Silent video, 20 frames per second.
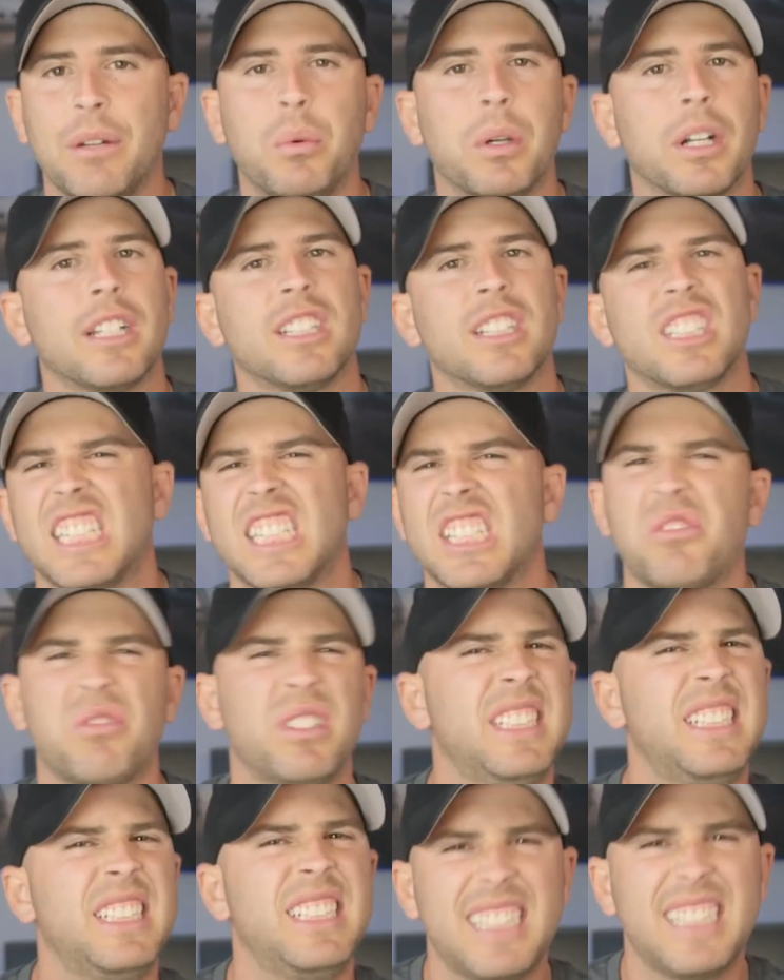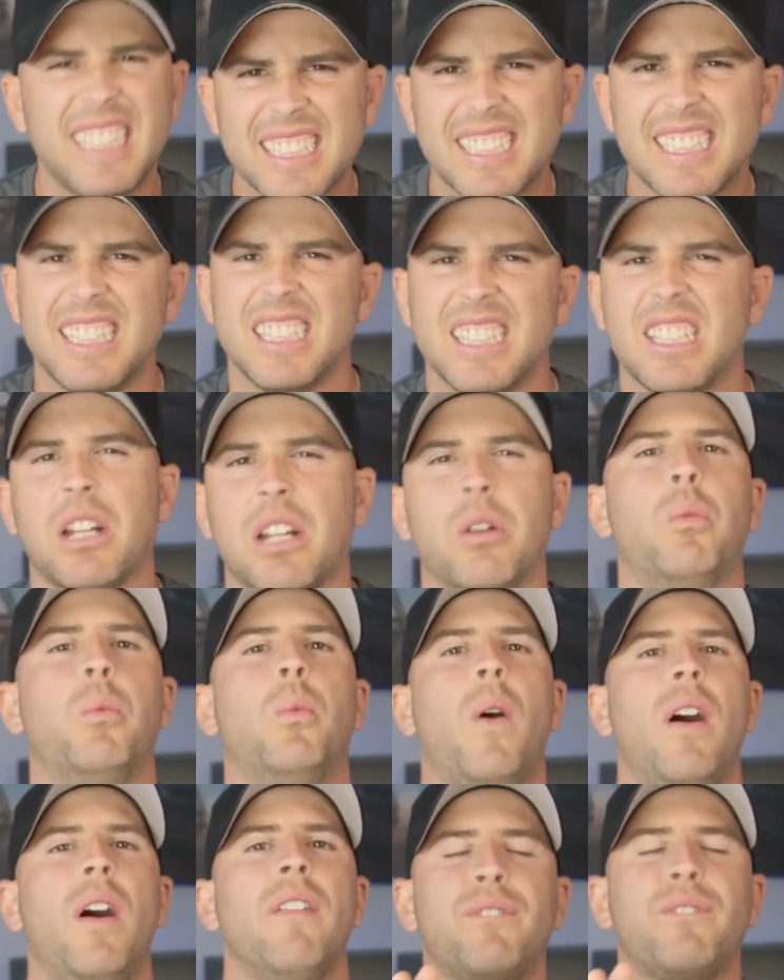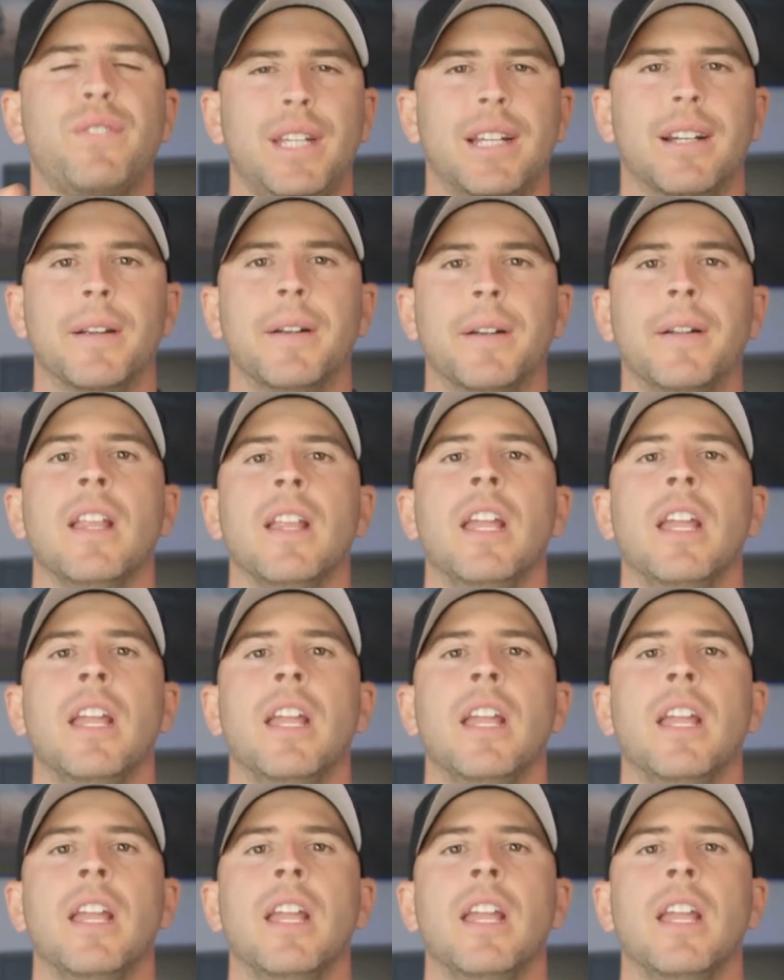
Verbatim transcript: where there's this resistance, I don't want fear.